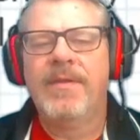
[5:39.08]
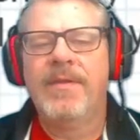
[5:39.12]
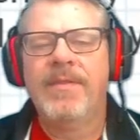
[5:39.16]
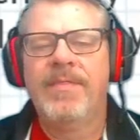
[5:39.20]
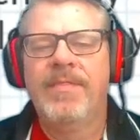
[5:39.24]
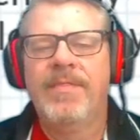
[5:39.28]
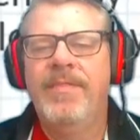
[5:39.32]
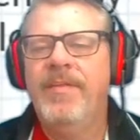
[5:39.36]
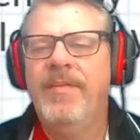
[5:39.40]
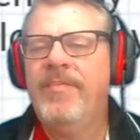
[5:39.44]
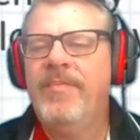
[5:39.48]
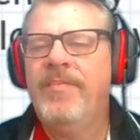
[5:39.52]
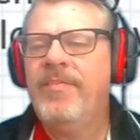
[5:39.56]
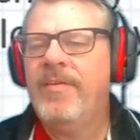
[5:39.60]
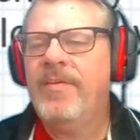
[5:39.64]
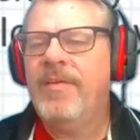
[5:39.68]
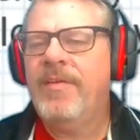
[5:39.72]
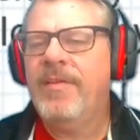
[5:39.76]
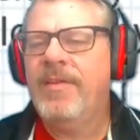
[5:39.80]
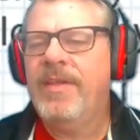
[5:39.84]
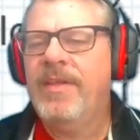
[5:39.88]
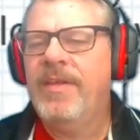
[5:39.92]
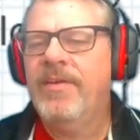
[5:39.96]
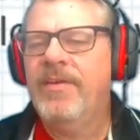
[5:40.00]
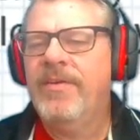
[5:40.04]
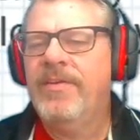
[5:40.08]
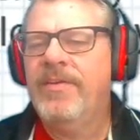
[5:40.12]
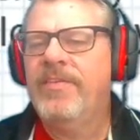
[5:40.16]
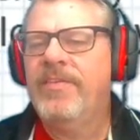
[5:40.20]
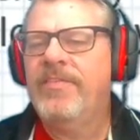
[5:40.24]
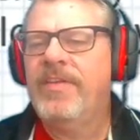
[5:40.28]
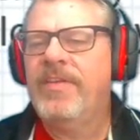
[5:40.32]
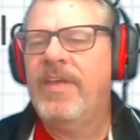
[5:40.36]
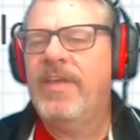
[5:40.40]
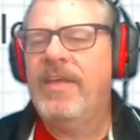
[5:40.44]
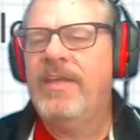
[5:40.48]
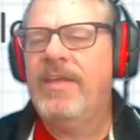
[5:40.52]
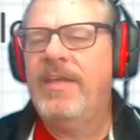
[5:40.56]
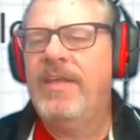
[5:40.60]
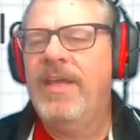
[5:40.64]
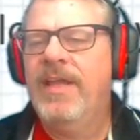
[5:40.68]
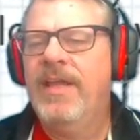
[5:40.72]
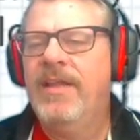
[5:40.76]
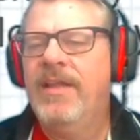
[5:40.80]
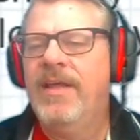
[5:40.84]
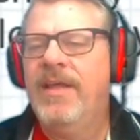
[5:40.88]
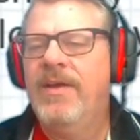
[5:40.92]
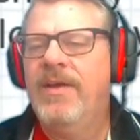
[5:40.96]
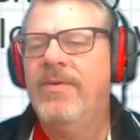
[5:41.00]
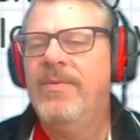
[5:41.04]
This allele is saying
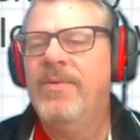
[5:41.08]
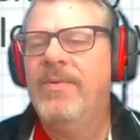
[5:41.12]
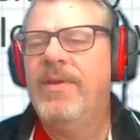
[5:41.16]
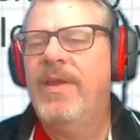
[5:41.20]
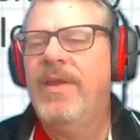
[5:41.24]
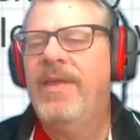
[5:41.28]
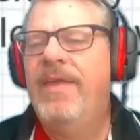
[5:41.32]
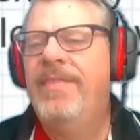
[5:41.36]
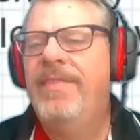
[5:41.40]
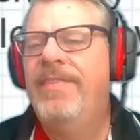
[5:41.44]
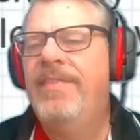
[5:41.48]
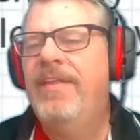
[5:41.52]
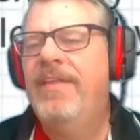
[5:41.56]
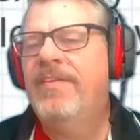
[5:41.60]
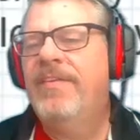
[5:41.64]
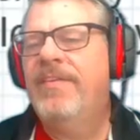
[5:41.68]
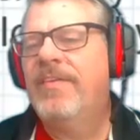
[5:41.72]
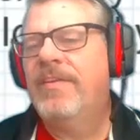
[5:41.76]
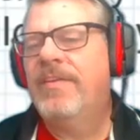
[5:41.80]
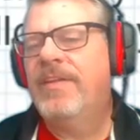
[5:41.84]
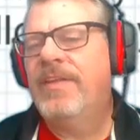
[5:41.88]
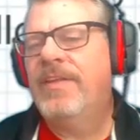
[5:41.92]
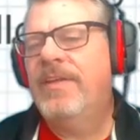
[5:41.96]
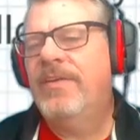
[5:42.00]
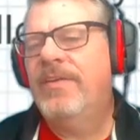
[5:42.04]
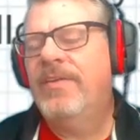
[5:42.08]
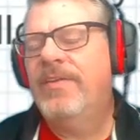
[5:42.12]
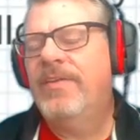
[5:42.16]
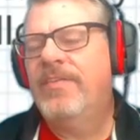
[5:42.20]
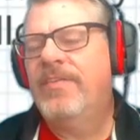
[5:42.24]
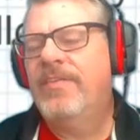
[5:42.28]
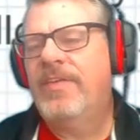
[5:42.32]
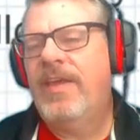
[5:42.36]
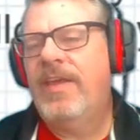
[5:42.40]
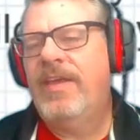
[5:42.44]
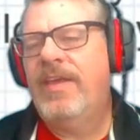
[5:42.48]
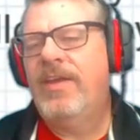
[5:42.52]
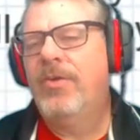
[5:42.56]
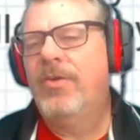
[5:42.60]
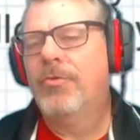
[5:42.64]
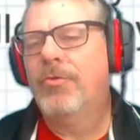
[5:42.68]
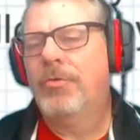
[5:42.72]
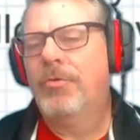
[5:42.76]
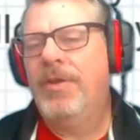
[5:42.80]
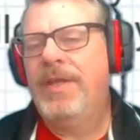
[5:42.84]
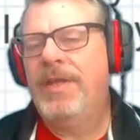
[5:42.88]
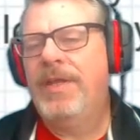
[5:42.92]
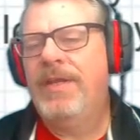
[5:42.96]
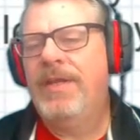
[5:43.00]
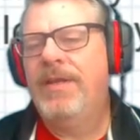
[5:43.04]
yellow and this allele is saying
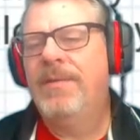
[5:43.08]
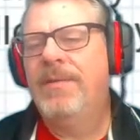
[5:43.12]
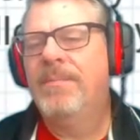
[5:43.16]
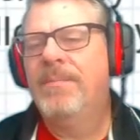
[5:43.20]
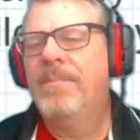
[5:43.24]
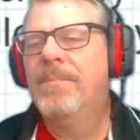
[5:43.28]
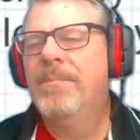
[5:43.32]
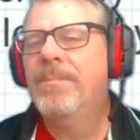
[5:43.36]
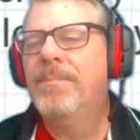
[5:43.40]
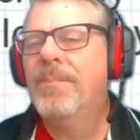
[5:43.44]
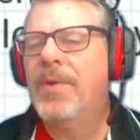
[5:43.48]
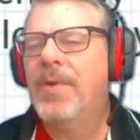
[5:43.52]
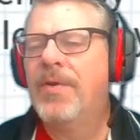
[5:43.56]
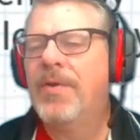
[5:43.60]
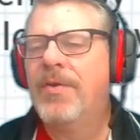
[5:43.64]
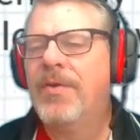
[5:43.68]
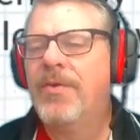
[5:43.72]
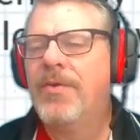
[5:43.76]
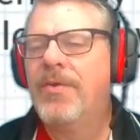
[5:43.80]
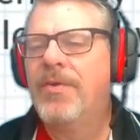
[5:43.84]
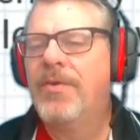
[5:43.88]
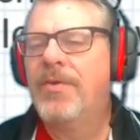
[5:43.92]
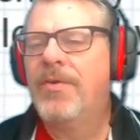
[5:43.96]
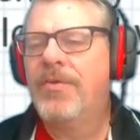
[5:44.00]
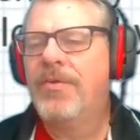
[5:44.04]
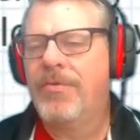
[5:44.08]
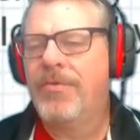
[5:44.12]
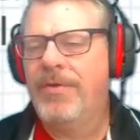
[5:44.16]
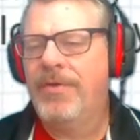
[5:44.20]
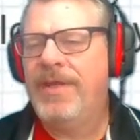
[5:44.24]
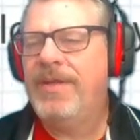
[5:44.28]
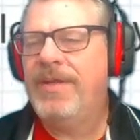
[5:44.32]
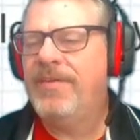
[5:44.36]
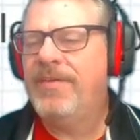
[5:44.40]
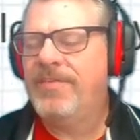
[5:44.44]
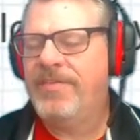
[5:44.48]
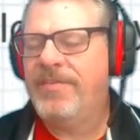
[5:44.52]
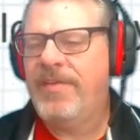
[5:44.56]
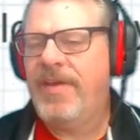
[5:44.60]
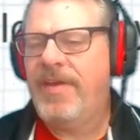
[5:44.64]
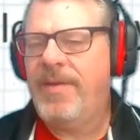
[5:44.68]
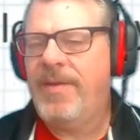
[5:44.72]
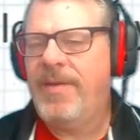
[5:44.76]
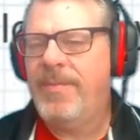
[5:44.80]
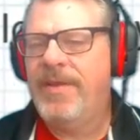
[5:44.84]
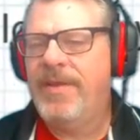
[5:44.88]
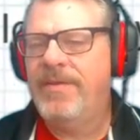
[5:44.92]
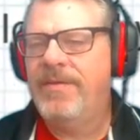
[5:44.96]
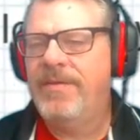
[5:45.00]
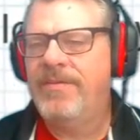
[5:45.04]
green, but green is
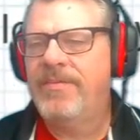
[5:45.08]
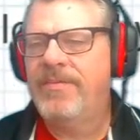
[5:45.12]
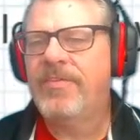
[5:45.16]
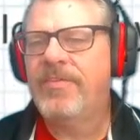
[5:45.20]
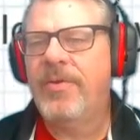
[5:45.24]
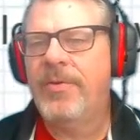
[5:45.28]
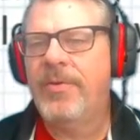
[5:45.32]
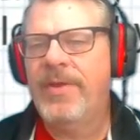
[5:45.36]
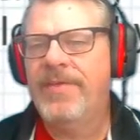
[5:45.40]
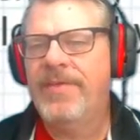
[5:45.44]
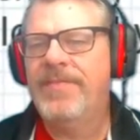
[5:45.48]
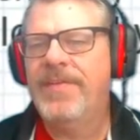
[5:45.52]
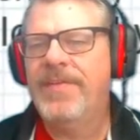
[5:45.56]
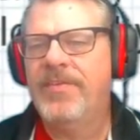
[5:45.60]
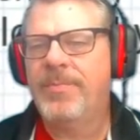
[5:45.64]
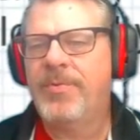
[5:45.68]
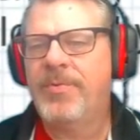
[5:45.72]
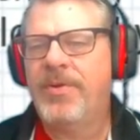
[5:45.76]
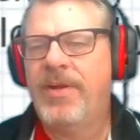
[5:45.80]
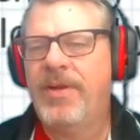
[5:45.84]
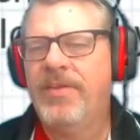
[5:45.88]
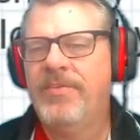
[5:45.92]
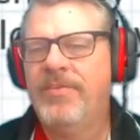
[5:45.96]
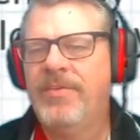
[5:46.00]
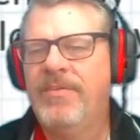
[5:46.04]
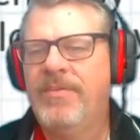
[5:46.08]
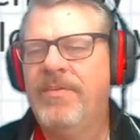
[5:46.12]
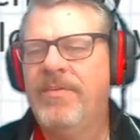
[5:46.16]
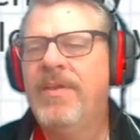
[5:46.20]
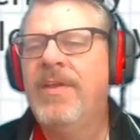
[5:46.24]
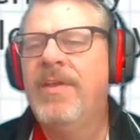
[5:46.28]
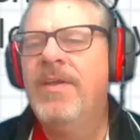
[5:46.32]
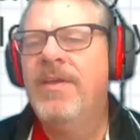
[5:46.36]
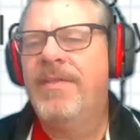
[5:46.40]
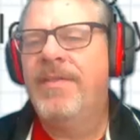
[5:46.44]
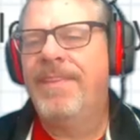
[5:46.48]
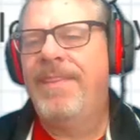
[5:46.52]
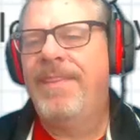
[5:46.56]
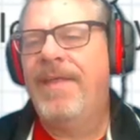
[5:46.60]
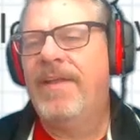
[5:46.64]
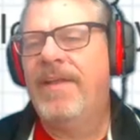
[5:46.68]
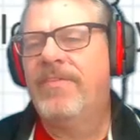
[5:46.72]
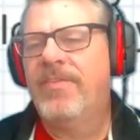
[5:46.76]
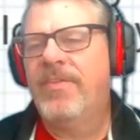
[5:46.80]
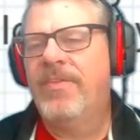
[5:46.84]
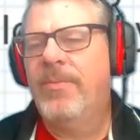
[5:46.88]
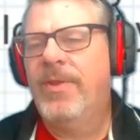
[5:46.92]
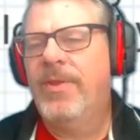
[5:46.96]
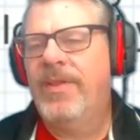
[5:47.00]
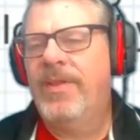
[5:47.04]
dominant. So if it's present,
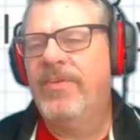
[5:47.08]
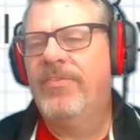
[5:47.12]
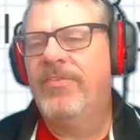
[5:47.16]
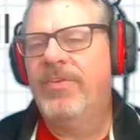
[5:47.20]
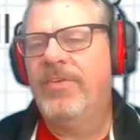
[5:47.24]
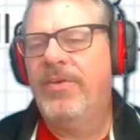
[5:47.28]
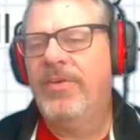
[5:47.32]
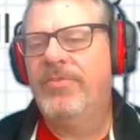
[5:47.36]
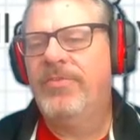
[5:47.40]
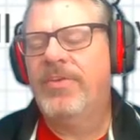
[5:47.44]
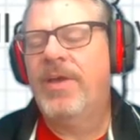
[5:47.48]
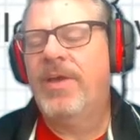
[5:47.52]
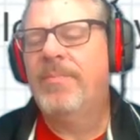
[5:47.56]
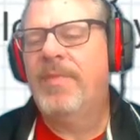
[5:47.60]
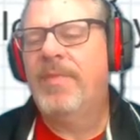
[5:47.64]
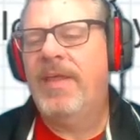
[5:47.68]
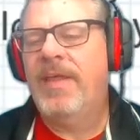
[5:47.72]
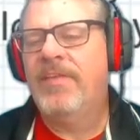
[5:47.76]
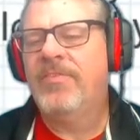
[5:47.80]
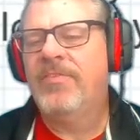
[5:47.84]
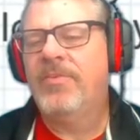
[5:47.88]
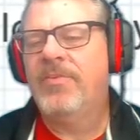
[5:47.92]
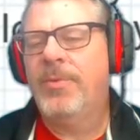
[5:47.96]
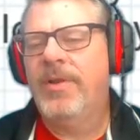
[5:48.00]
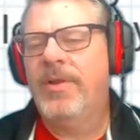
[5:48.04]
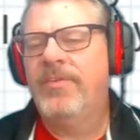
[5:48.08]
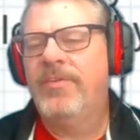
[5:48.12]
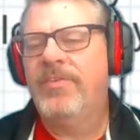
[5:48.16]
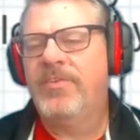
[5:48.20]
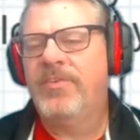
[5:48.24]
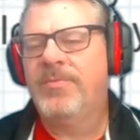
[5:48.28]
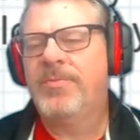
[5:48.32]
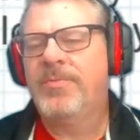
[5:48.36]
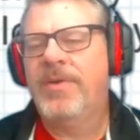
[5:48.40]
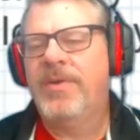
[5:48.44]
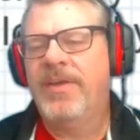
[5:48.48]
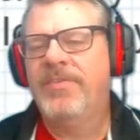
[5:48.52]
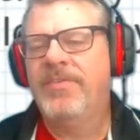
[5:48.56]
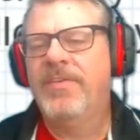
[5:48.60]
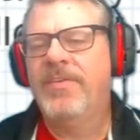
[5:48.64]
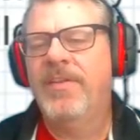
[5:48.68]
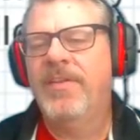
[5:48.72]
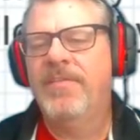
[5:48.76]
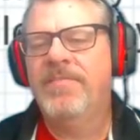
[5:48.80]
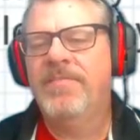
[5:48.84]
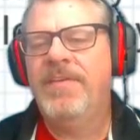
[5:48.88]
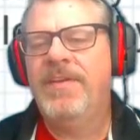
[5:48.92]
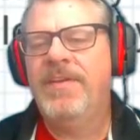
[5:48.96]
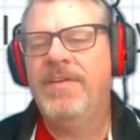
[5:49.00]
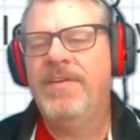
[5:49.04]
that's the one that shows up. That's the one that's expressed in
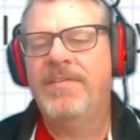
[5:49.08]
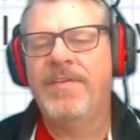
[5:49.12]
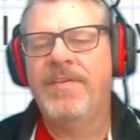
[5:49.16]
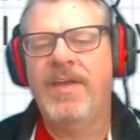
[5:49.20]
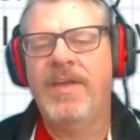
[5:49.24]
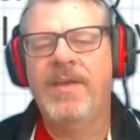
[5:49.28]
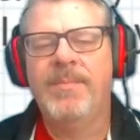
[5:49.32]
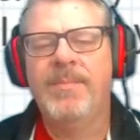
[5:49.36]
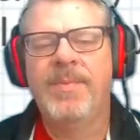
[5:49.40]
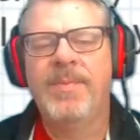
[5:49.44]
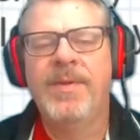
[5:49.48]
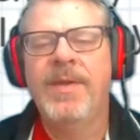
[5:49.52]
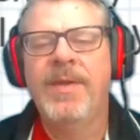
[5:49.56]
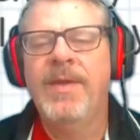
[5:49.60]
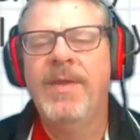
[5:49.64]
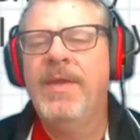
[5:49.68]
the phenotype.